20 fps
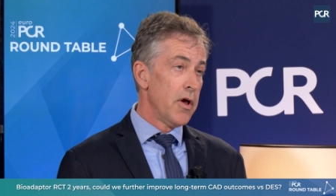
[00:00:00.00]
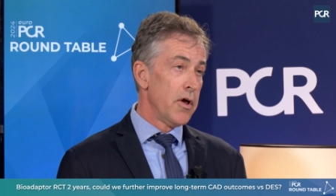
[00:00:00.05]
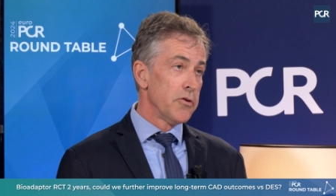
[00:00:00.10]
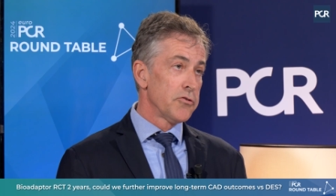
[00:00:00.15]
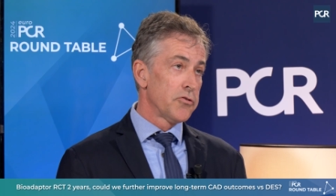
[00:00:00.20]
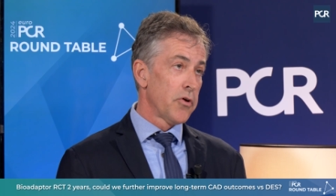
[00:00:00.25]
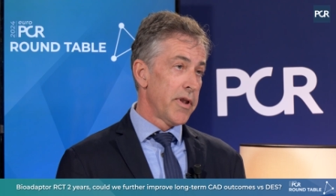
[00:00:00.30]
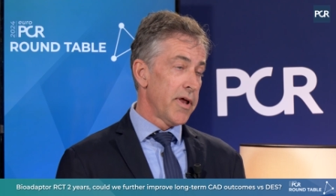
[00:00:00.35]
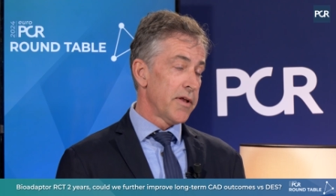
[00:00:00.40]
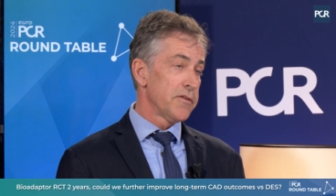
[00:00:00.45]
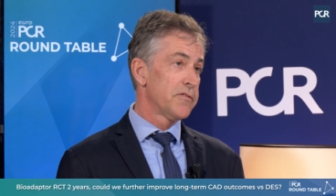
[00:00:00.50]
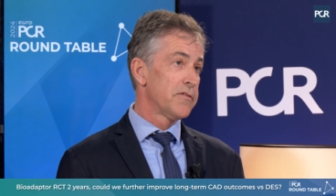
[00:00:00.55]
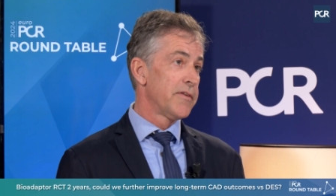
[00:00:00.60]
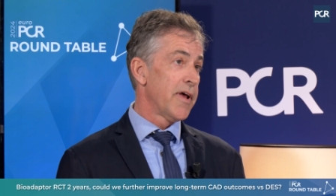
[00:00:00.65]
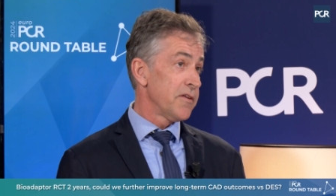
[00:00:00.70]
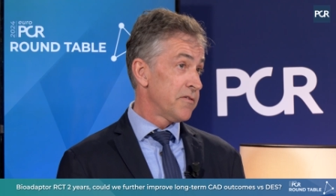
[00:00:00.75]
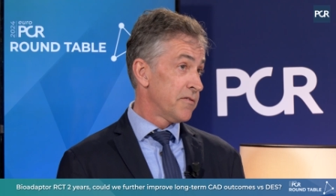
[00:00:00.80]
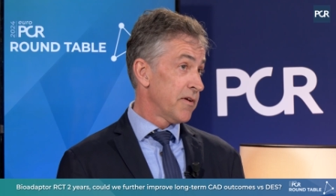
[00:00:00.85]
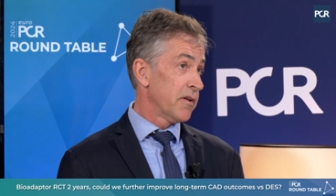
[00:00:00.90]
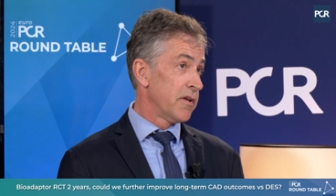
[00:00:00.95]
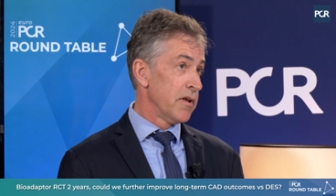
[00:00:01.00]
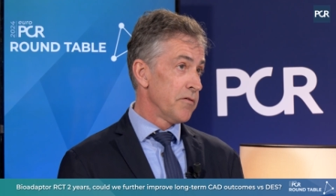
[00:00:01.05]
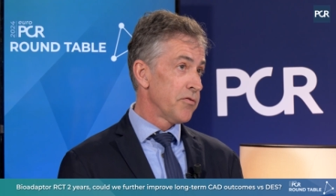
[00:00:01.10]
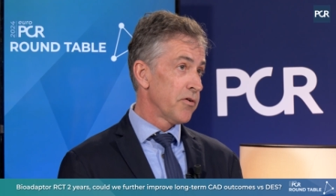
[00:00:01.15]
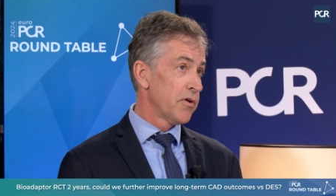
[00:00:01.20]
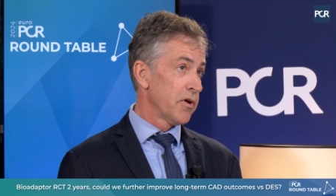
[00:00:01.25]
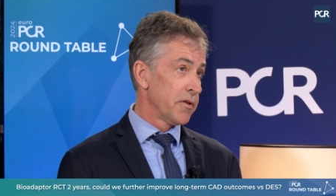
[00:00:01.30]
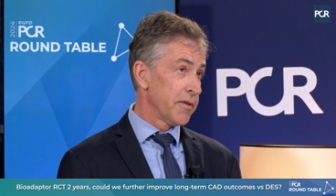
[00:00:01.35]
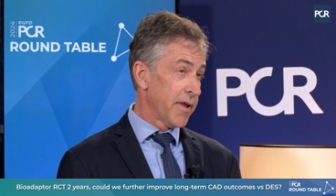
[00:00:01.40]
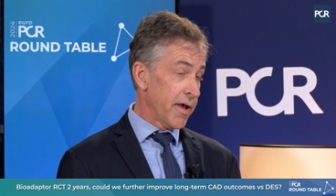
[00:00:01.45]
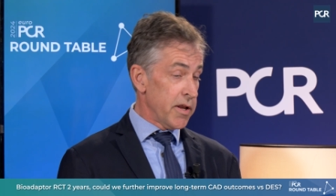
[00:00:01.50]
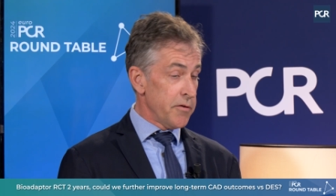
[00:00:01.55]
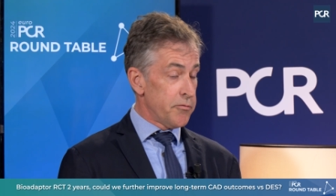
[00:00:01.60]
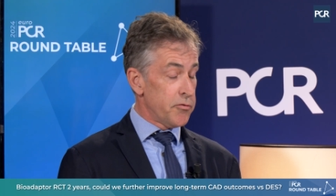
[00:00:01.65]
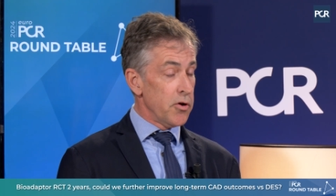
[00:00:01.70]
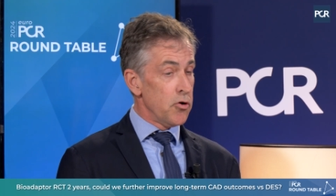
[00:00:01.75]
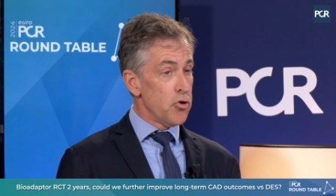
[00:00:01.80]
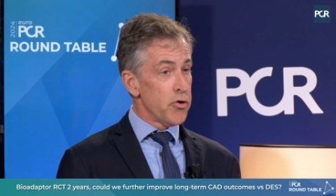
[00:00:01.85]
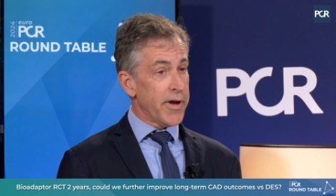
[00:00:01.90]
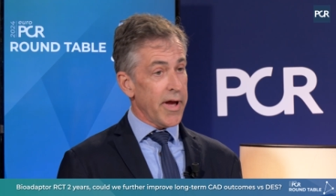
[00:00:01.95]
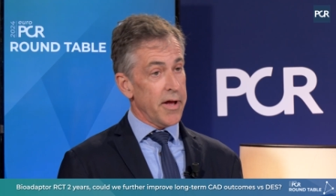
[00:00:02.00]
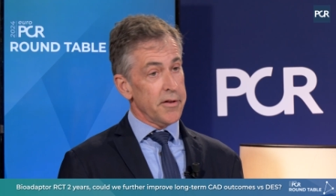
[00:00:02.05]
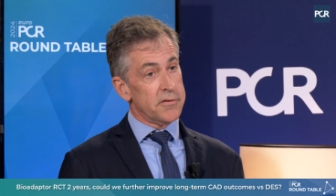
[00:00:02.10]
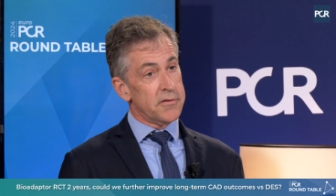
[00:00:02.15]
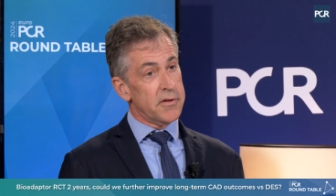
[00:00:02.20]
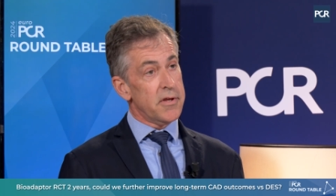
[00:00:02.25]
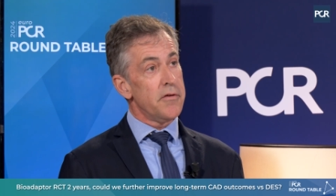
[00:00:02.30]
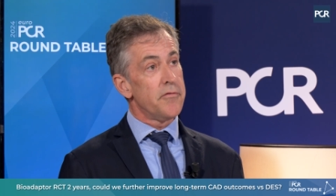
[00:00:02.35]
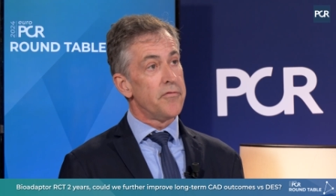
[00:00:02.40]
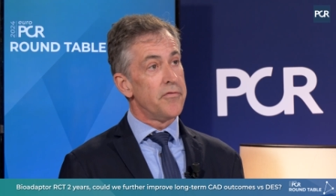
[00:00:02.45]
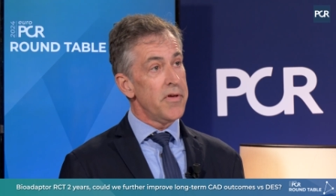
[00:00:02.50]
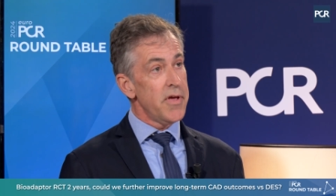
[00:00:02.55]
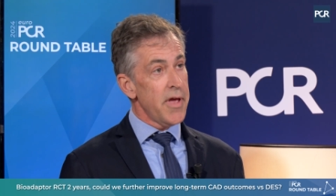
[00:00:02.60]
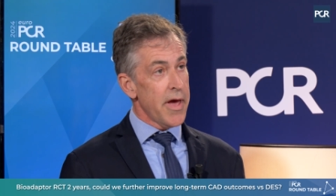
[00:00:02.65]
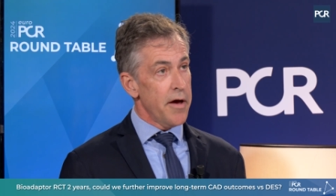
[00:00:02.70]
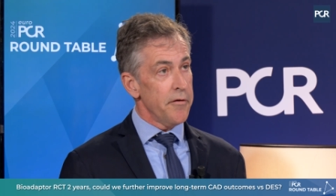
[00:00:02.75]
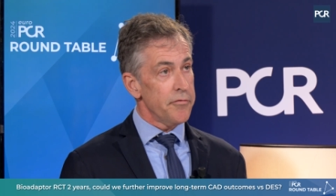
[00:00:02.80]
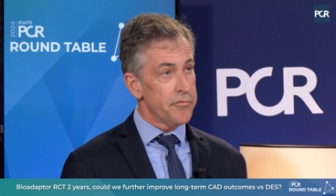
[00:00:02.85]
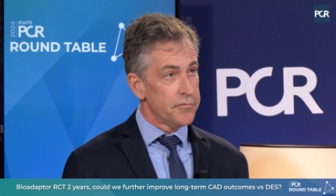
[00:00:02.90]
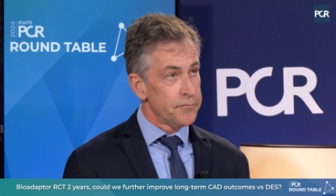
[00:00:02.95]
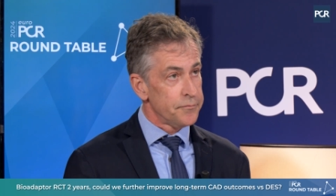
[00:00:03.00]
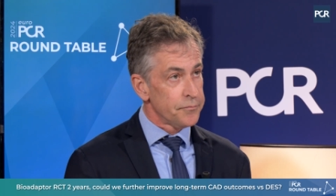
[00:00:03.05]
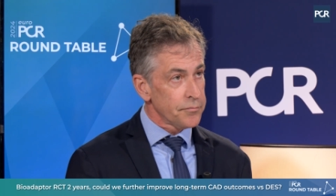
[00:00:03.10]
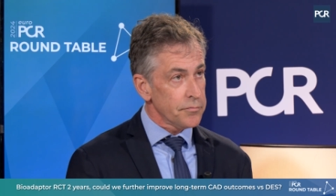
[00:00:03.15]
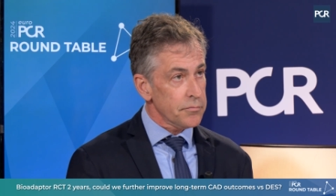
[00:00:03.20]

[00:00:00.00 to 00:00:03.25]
So that's, that's significant. And if you look at TVF,